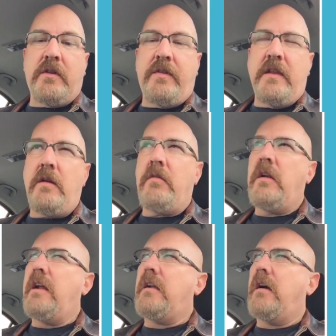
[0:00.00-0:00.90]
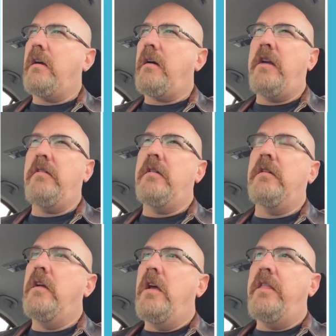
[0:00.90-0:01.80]
I think they were like 100.
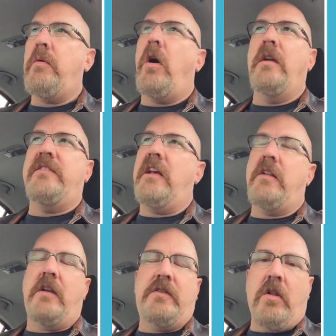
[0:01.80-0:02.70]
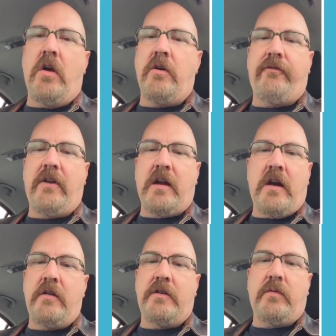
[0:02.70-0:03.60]
They were on sale not too long ago for like
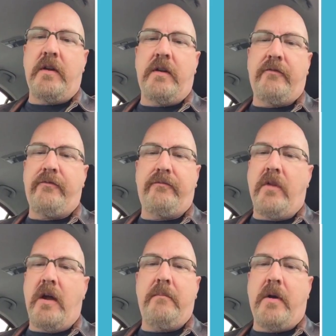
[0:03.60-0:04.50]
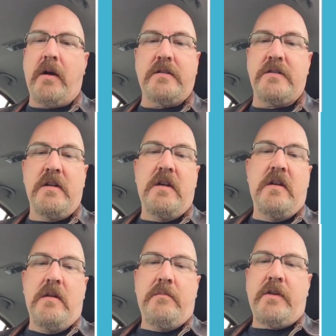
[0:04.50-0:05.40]
129 bucks
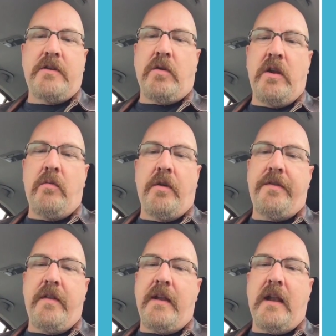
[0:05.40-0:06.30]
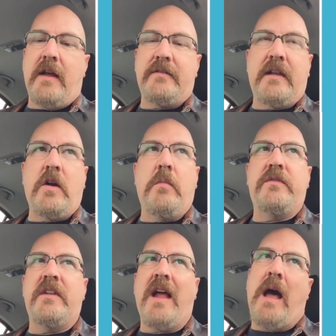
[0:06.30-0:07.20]
but they're totally worth it and they last like
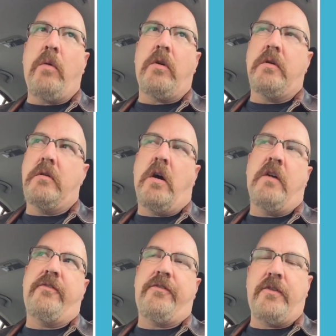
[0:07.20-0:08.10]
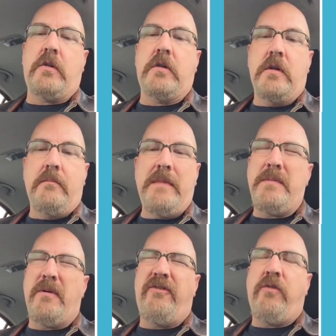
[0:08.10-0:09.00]
almost an hour on full,
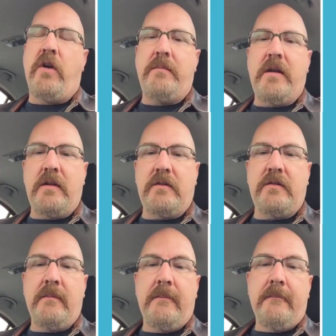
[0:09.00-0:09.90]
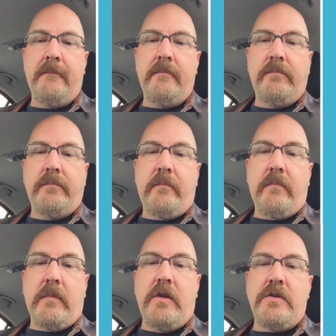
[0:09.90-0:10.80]
maybe about 40 minutes.
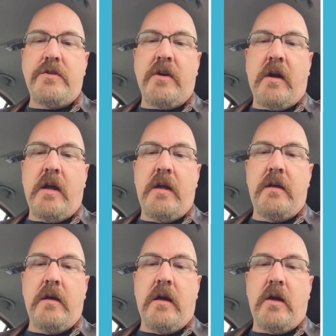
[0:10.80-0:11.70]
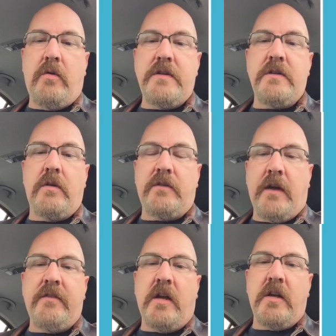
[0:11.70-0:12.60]
You should try uh, Quiznos.
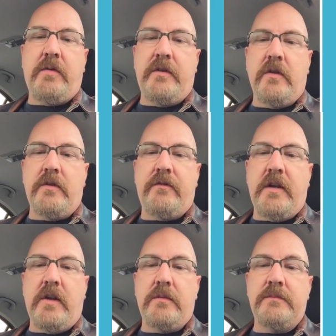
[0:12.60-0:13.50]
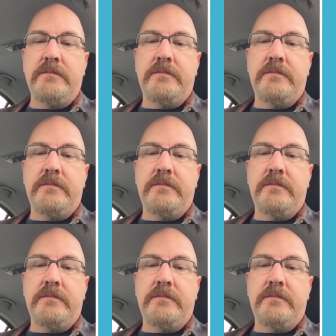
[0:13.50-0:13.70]
I've done a Quiznos video.